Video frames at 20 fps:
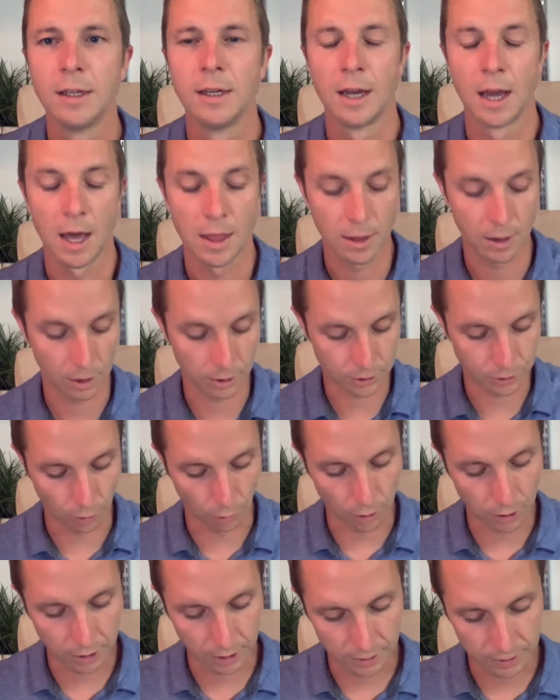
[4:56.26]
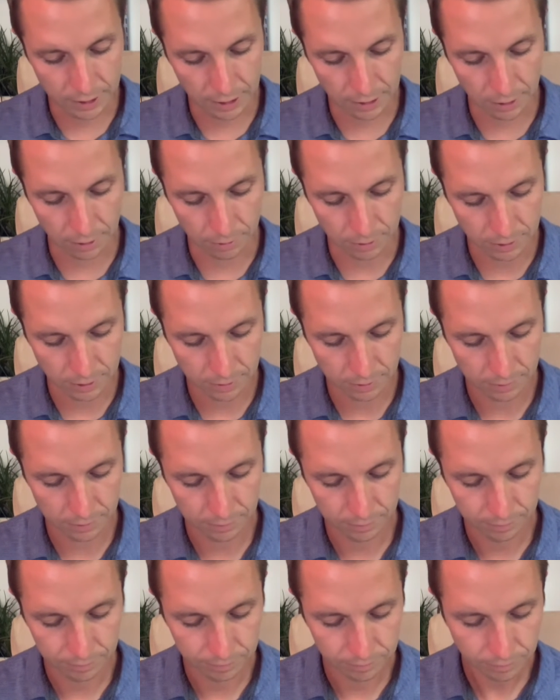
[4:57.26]
And then our story continues.
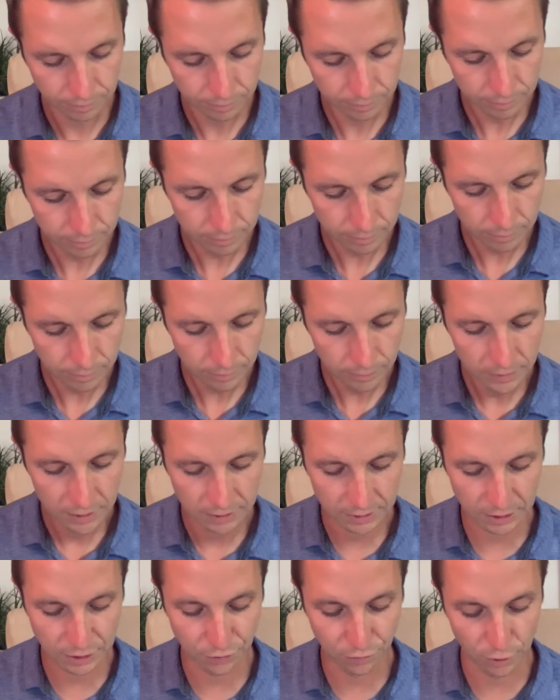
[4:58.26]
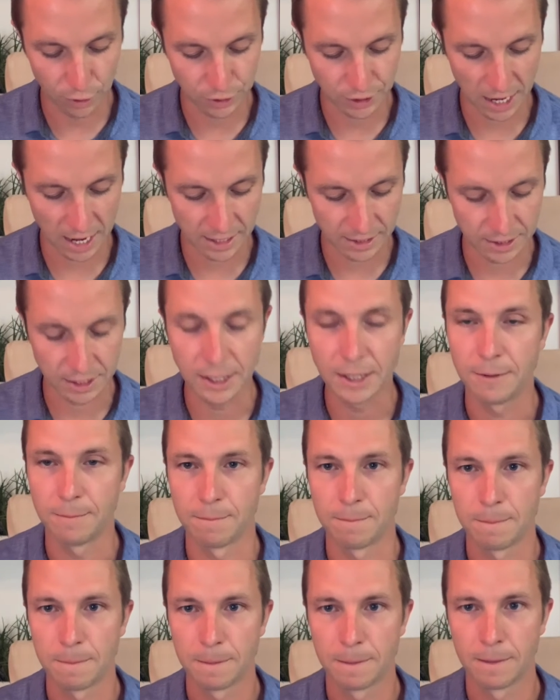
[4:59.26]
It says, verse 18,
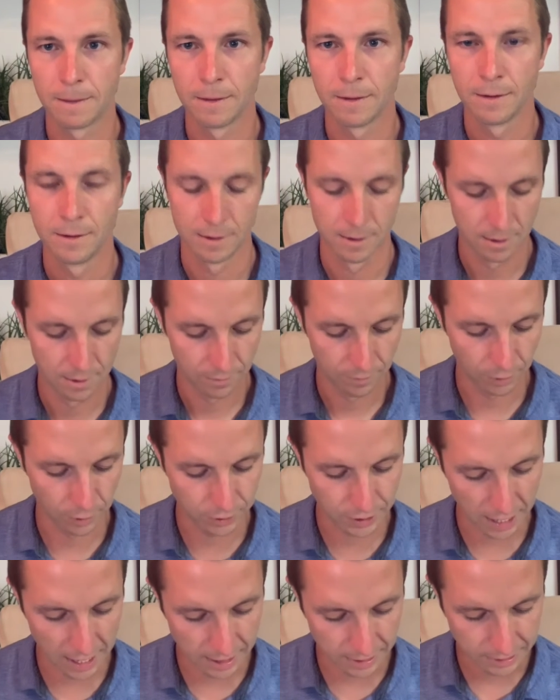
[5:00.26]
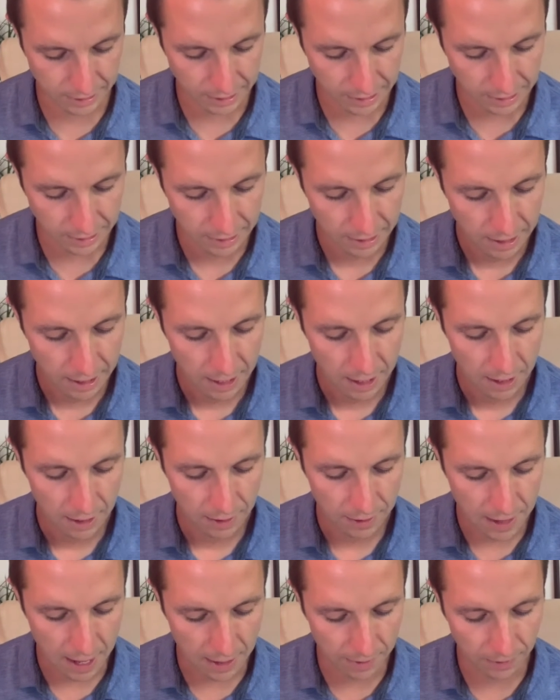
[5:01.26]
Verse 18,
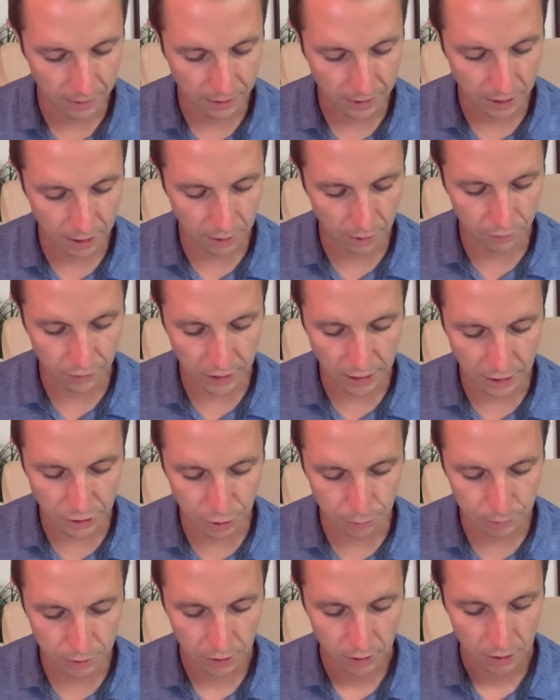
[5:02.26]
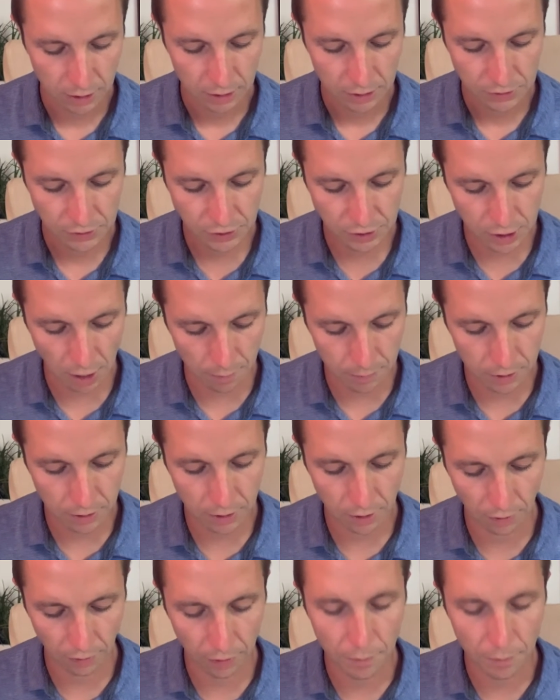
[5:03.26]
then the king of Egypt summoned the